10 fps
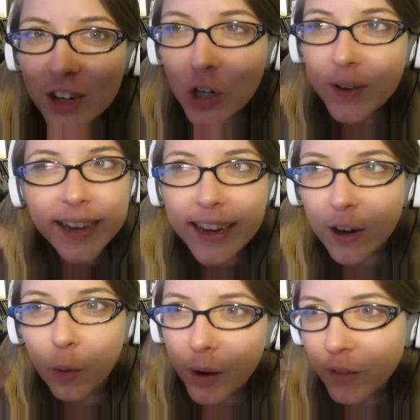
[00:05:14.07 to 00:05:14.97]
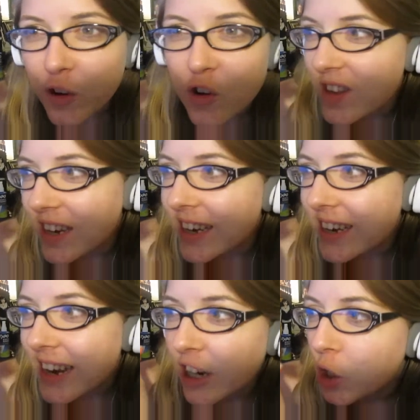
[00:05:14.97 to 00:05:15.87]
as you can or wherever you're
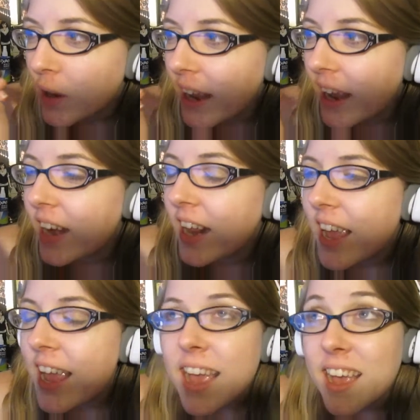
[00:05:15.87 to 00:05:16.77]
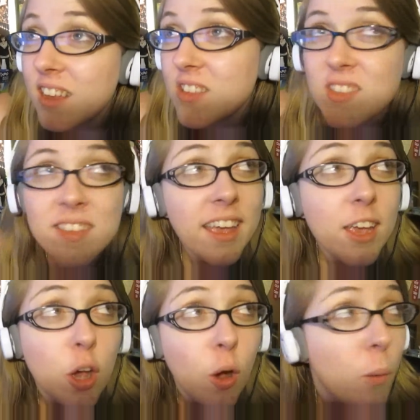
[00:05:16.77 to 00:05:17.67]
sitting as you can and say
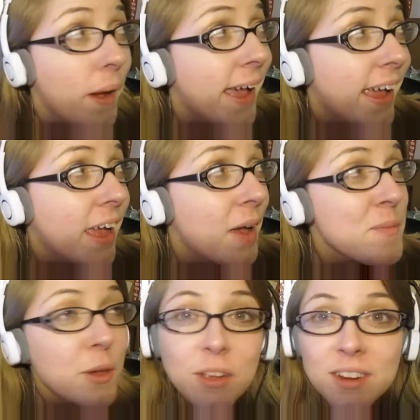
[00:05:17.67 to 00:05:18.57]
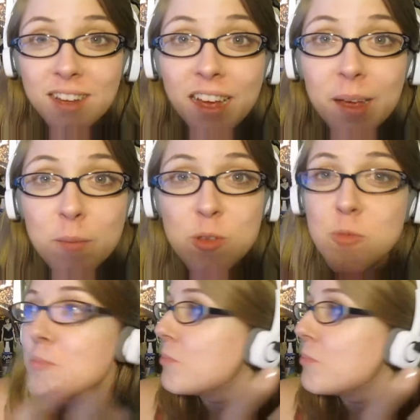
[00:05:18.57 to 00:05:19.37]
go away a million times